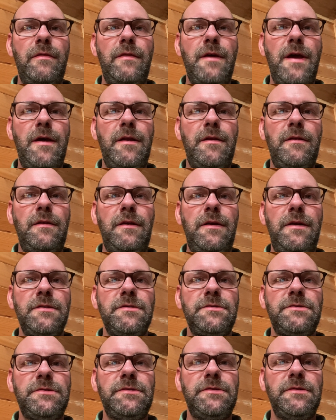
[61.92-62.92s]
that
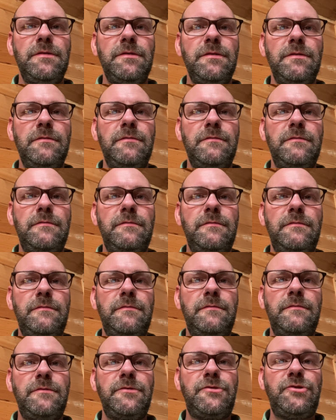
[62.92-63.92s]
is
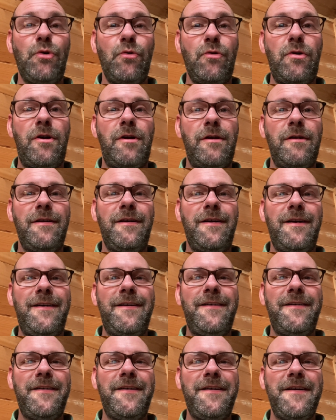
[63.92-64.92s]
shorter.
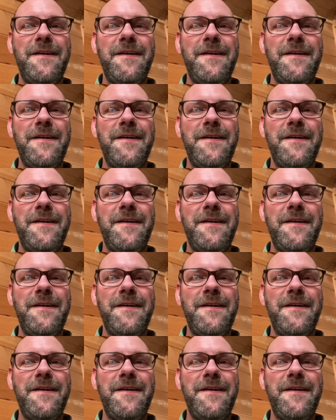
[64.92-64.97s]
But